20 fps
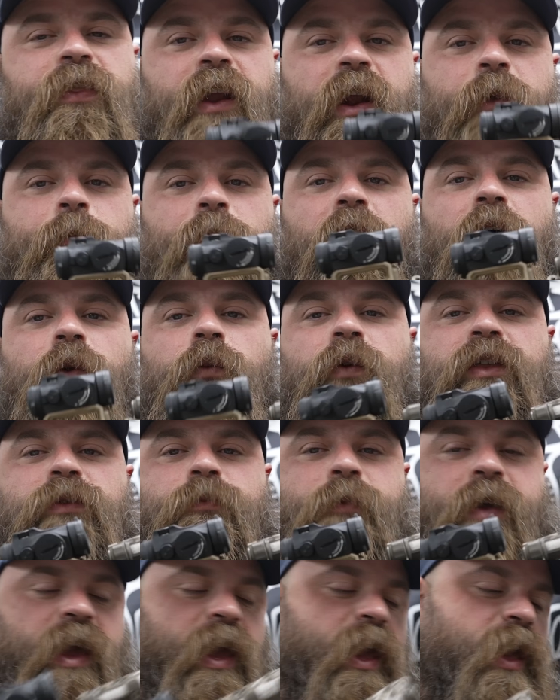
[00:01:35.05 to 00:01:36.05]
that I brought
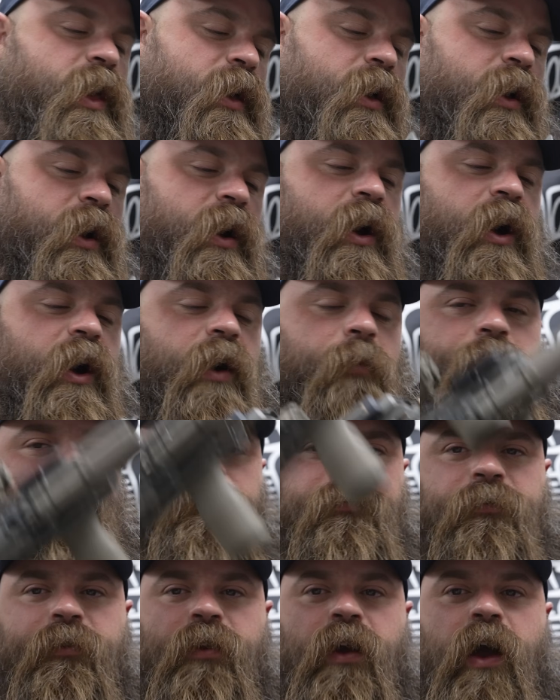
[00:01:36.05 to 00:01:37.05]
with me.
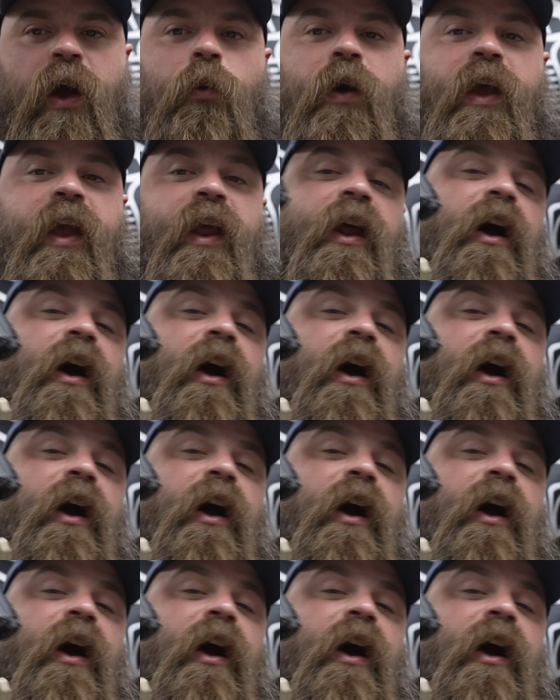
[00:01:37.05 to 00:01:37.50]
I went and